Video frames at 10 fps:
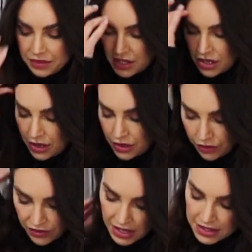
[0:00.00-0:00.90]

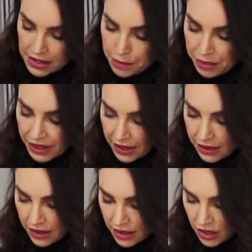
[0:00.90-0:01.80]
So very
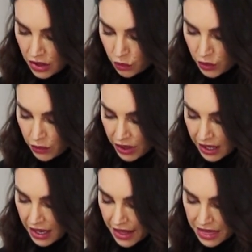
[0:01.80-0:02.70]
simply, we want
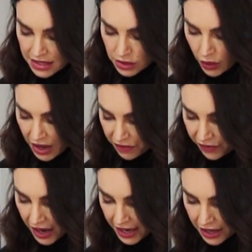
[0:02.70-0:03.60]
to cut this quite
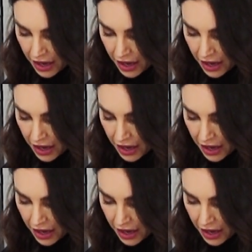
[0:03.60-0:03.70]
fine.